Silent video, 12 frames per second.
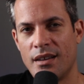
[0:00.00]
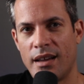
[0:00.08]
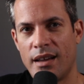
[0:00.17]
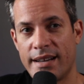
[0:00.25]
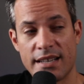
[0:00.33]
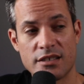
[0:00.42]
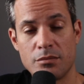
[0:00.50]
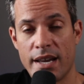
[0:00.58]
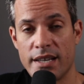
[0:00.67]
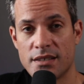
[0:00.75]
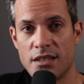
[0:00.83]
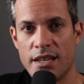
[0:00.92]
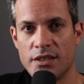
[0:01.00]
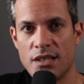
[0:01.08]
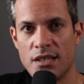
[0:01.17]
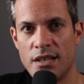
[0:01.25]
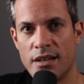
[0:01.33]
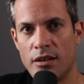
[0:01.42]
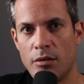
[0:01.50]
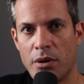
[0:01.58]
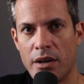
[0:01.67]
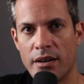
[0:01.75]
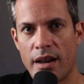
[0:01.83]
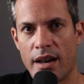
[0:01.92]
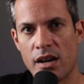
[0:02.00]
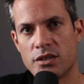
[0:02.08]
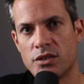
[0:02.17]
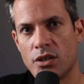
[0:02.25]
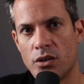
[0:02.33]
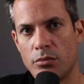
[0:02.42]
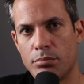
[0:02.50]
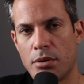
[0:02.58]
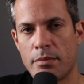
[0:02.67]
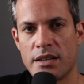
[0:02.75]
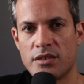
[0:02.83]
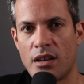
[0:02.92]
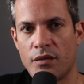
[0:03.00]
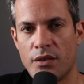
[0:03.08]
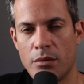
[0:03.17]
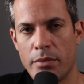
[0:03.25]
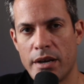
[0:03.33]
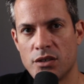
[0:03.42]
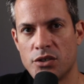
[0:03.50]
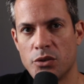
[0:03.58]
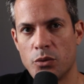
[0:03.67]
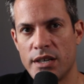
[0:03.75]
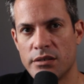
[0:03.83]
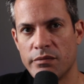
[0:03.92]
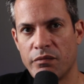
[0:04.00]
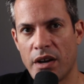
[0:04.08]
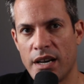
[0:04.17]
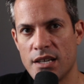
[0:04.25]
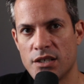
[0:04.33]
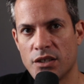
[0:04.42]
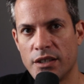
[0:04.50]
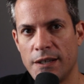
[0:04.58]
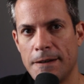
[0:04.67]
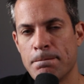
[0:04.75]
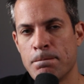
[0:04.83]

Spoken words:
I got some nice things in here, but I also put myself in a better situation financially.